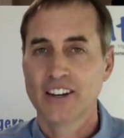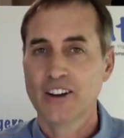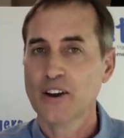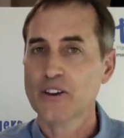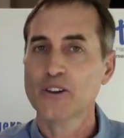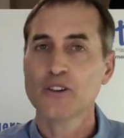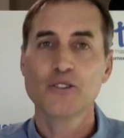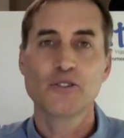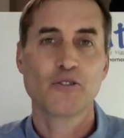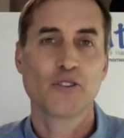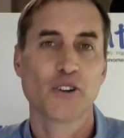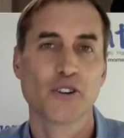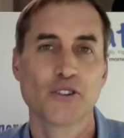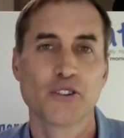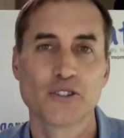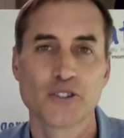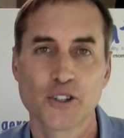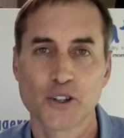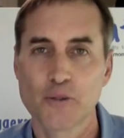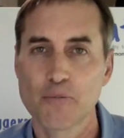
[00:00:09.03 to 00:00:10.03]
Now, I know you've heard
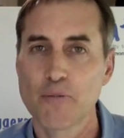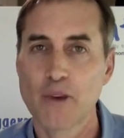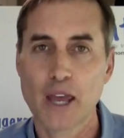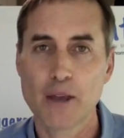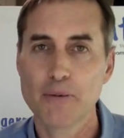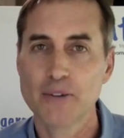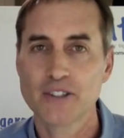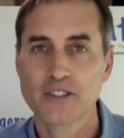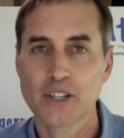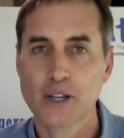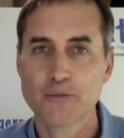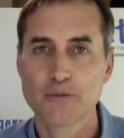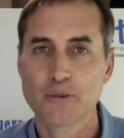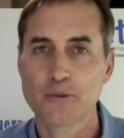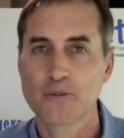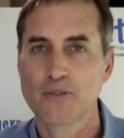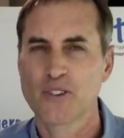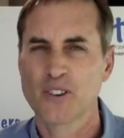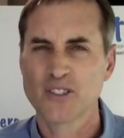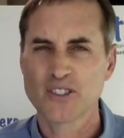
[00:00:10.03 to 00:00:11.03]
the term baby steps
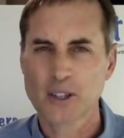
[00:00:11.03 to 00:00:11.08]
before,